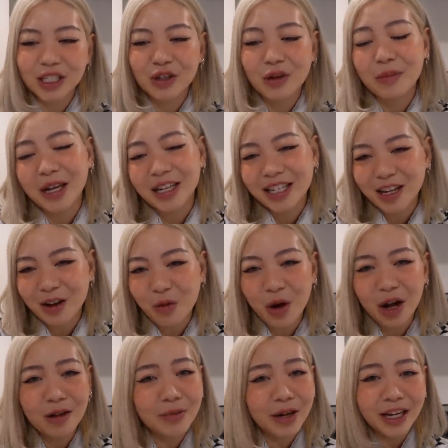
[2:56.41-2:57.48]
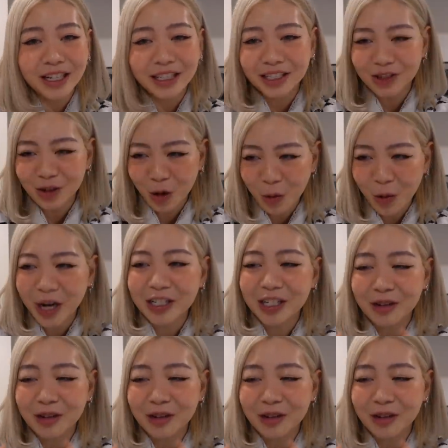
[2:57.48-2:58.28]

so it might take a while, but it's no rush.